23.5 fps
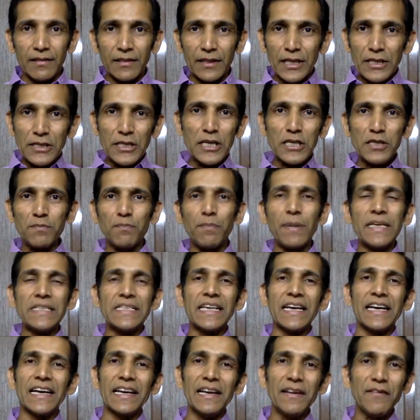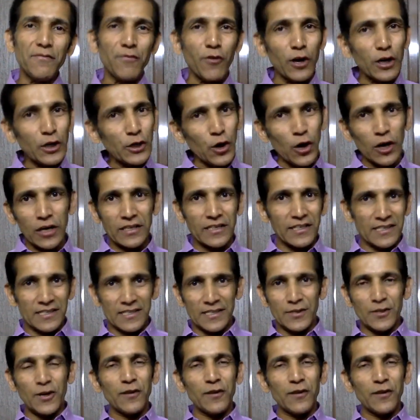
This is basically for doctors,